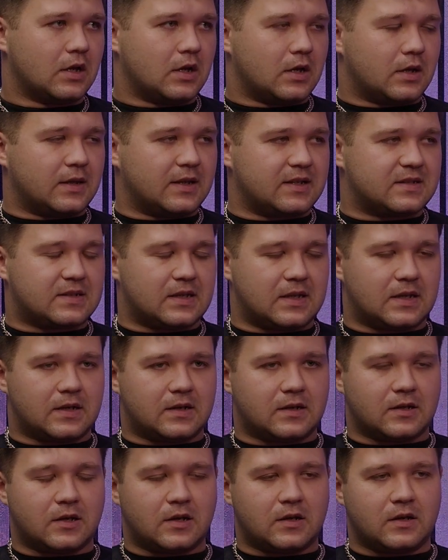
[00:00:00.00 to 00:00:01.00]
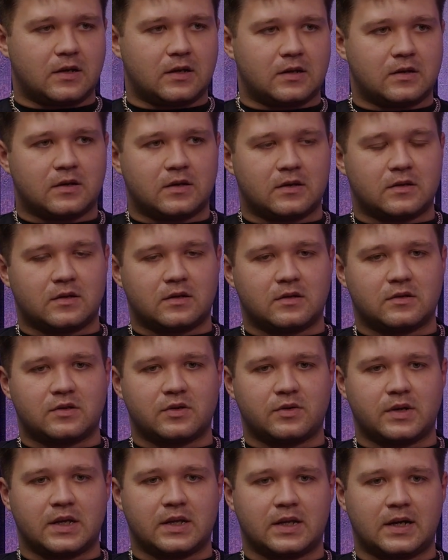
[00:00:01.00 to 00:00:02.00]
listening and learning and
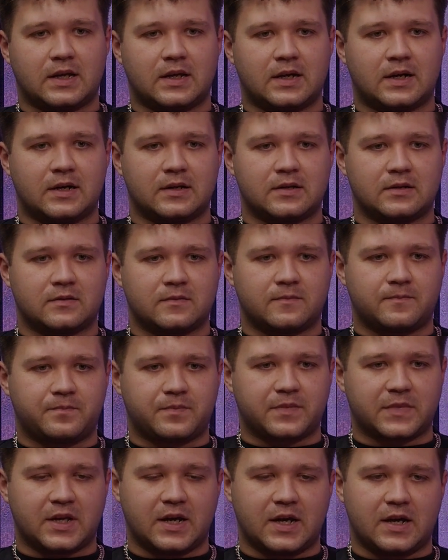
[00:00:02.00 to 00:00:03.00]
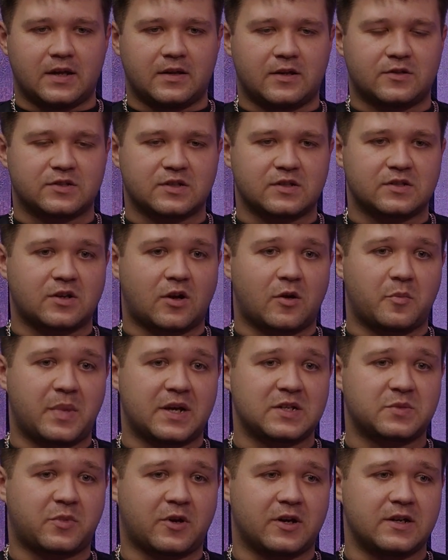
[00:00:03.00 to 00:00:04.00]
doing it like that. And yeah, those are the sort of
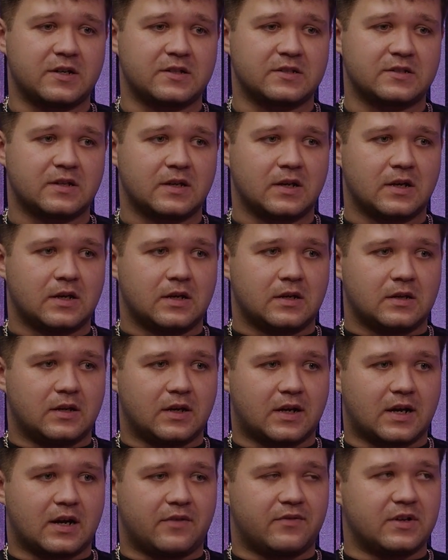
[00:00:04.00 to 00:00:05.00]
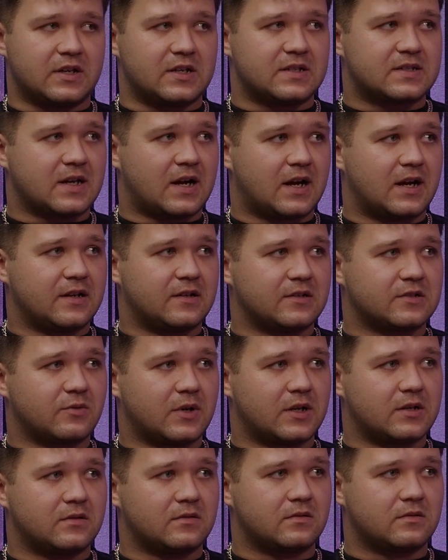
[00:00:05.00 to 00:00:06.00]
best players you can have in your side, is
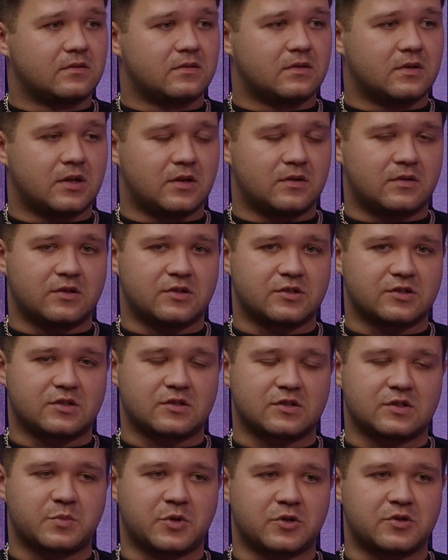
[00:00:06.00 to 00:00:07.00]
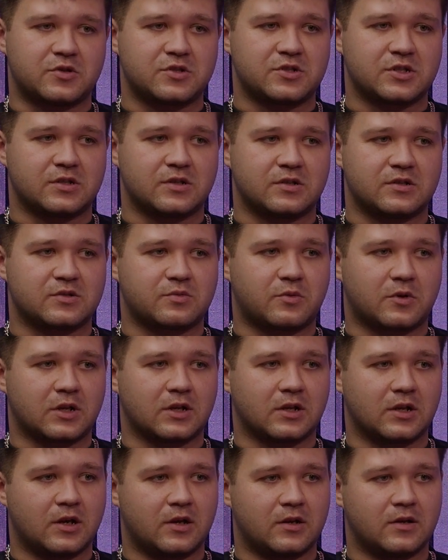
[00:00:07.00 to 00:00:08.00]
when they're just a sponge and they just want to
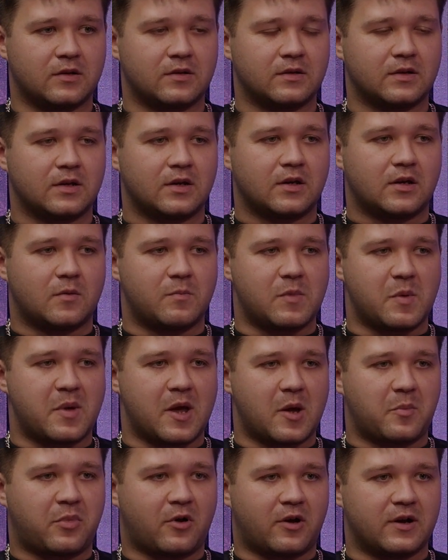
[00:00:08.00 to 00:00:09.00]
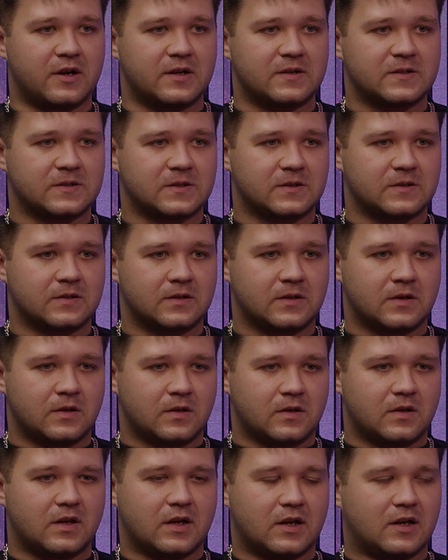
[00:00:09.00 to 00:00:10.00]
learn and be better players. And
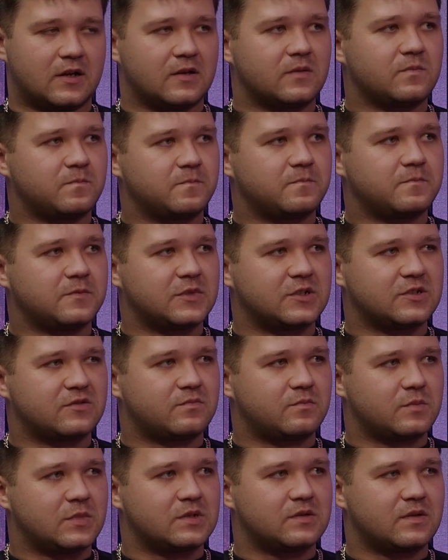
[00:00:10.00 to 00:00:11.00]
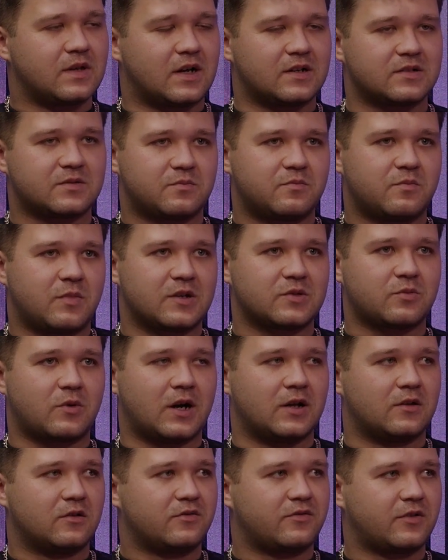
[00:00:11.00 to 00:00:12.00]
yeah, that's why
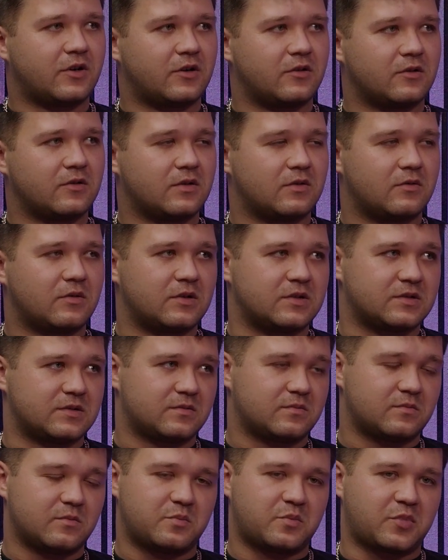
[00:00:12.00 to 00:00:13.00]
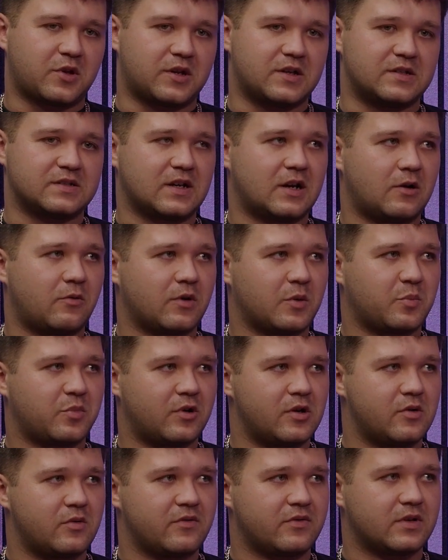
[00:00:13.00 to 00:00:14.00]
I look for as players that I want to
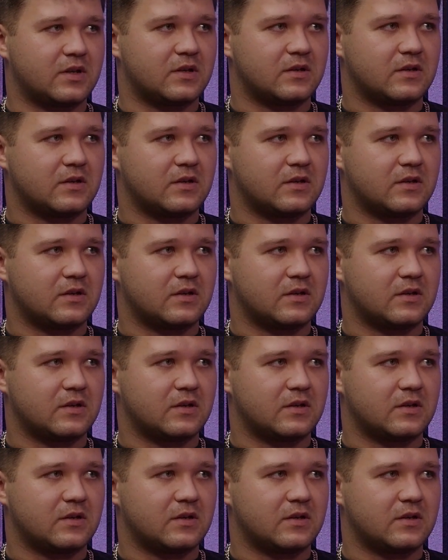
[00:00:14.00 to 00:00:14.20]
play with and